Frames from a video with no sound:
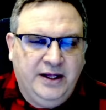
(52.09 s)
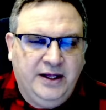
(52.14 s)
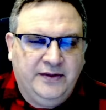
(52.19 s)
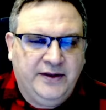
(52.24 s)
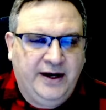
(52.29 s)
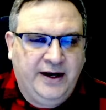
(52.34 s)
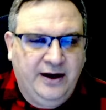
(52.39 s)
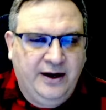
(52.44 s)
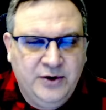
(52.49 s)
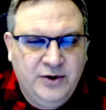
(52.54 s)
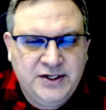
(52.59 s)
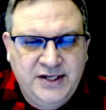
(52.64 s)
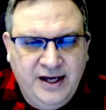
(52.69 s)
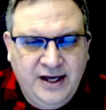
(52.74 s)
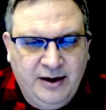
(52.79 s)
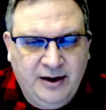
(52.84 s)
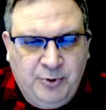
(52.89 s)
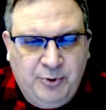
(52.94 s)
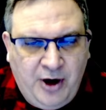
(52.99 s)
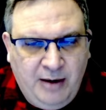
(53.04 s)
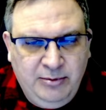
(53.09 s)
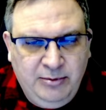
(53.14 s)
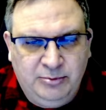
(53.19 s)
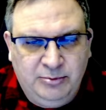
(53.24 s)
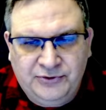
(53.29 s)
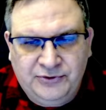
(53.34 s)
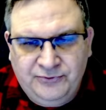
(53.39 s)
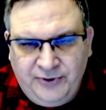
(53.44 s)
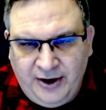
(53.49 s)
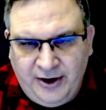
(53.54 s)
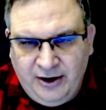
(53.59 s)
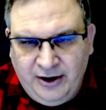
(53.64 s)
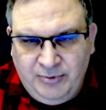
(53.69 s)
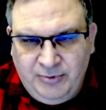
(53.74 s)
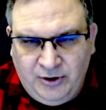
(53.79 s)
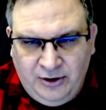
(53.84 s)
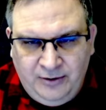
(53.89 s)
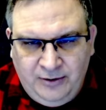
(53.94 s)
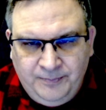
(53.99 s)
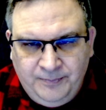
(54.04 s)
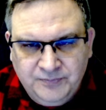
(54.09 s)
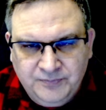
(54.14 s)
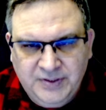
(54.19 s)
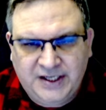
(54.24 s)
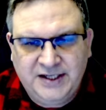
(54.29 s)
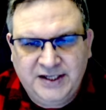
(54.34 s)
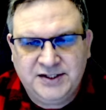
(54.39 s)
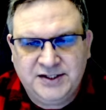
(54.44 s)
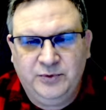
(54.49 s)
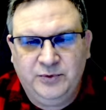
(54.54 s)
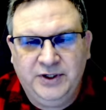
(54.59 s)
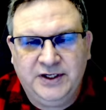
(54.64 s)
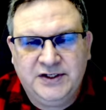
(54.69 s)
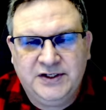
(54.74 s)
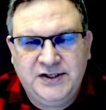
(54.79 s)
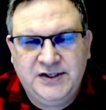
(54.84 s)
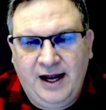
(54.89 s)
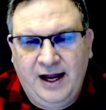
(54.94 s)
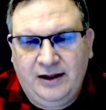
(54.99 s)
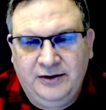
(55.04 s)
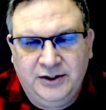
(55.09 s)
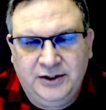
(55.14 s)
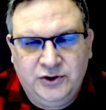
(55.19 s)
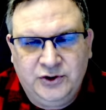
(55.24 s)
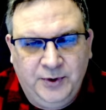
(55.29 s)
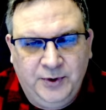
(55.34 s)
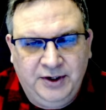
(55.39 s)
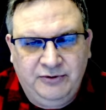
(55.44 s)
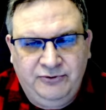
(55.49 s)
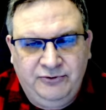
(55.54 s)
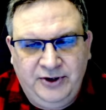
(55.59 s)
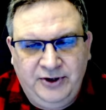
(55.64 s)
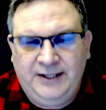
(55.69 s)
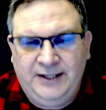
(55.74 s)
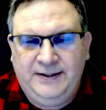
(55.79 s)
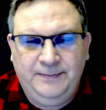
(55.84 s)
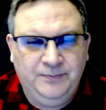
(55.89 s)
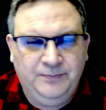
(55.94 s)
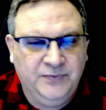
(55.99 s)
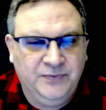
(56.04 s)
that I always had a problem with Fireball because it went exactly 20 feet.